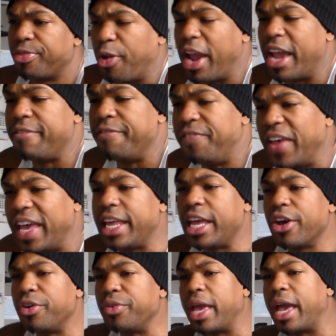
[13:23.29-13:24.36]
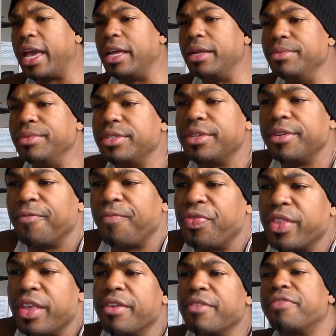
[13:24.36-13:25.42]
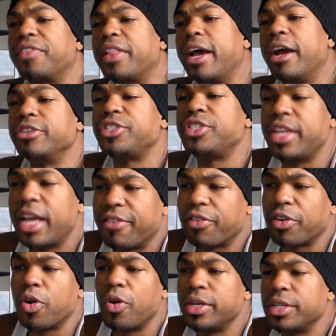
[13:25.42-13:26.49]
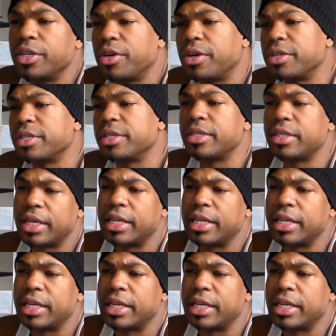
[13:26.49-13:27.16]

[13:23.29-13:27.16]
Trading video games. Flair's never going home